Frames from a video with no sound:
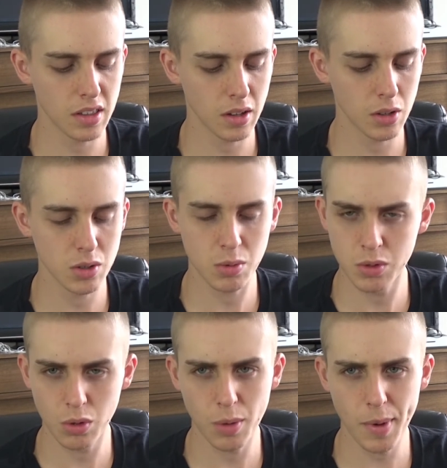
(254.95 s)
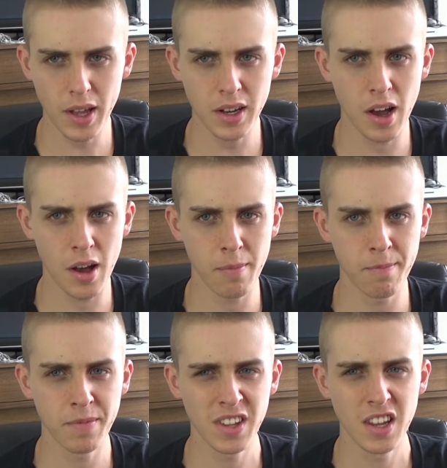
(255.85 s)
I just want to talk about. I've
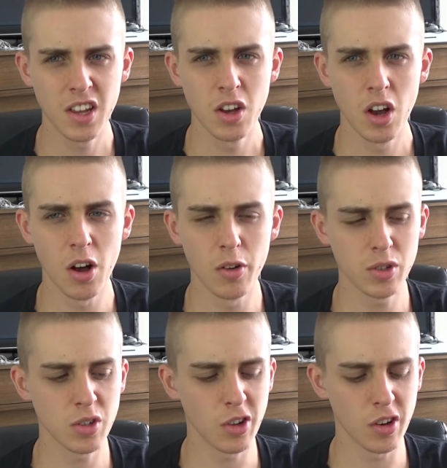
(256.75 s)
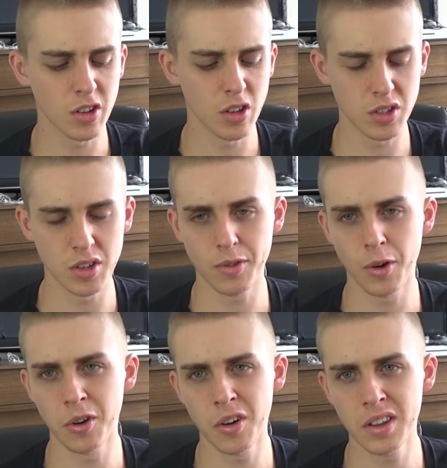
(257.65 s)
also got a lot of stuff
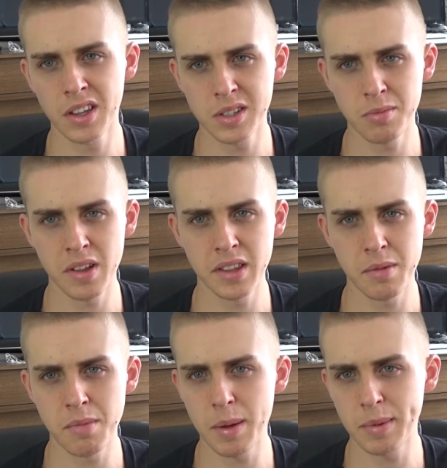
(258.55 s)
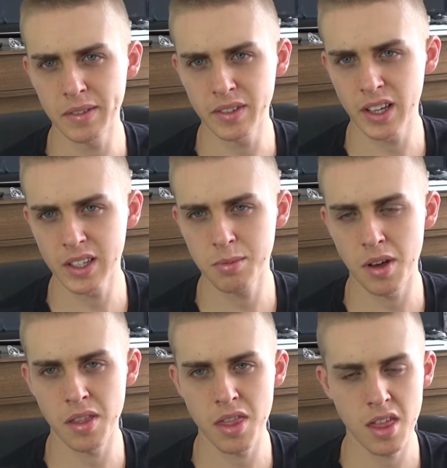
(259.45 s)
going on this month and maybe even next
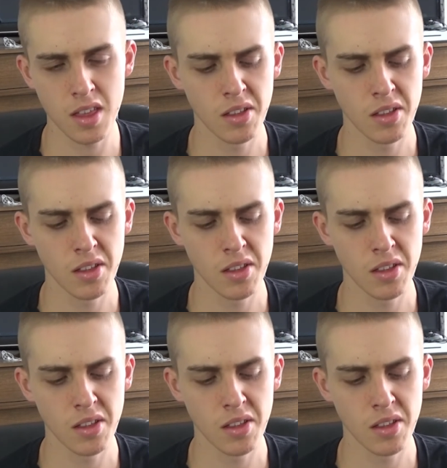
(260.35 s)
month.